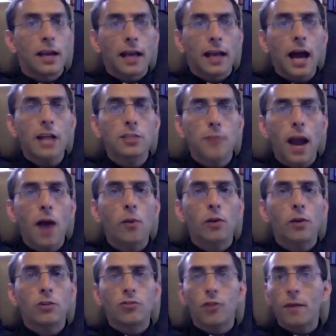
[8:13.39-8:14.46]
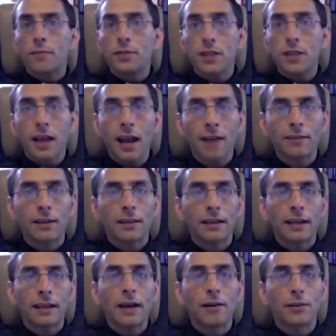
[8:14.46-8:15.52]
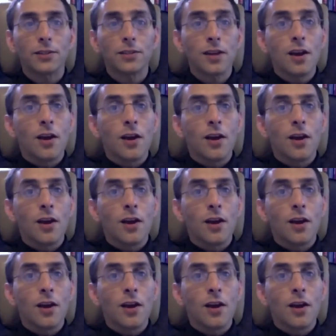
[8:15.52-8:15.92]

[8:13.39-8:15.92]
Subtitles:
God's power trumps everything else.